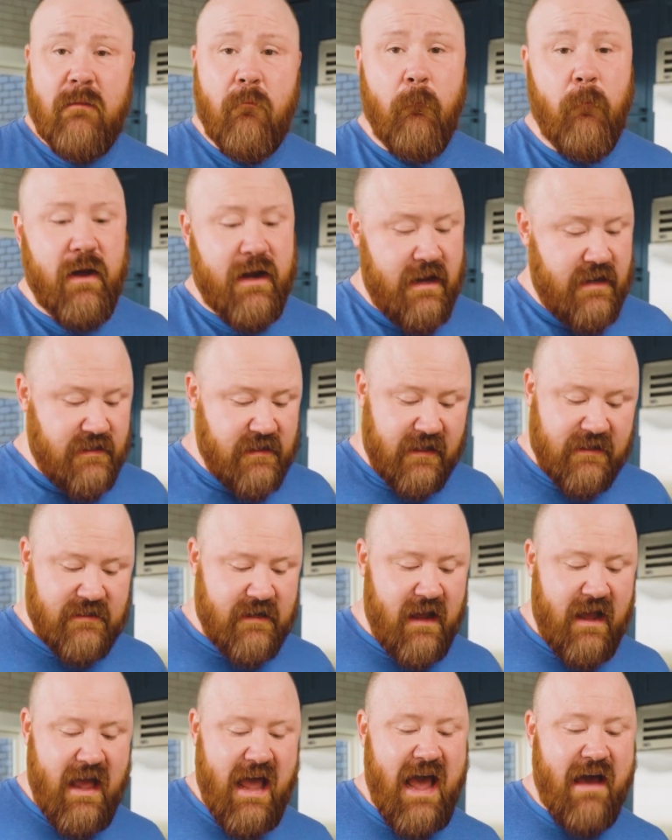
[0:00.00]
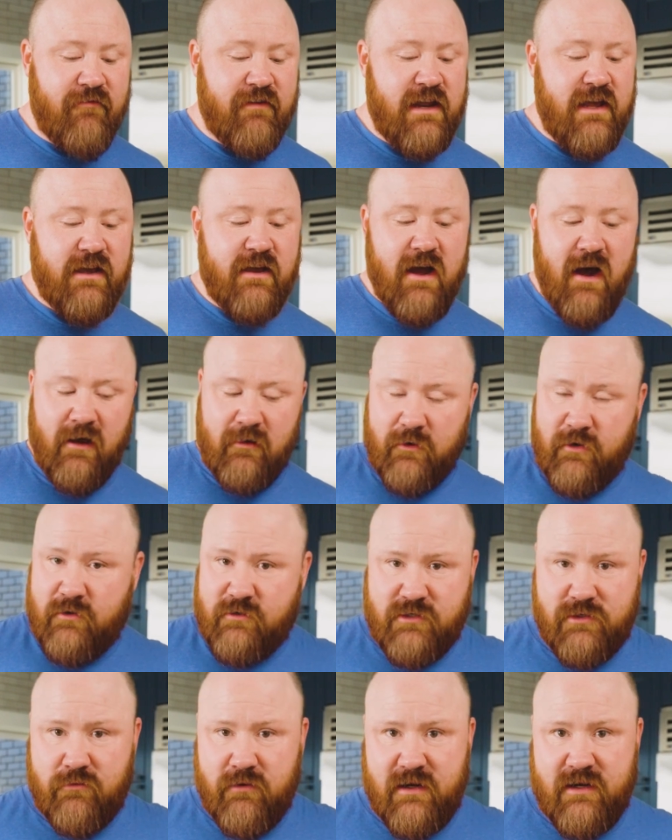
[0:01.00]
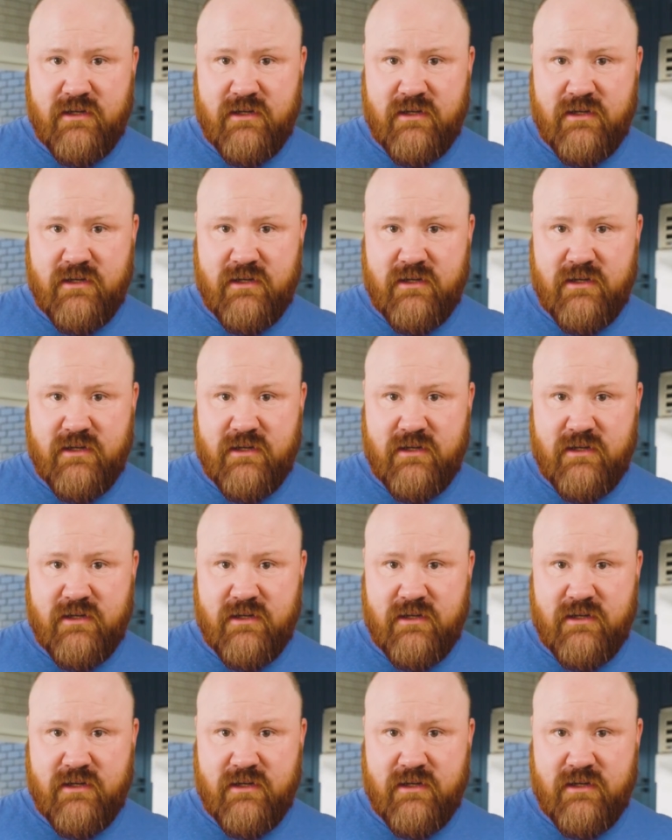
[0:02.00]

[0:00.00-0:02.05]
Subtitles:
but it does not have any color to it,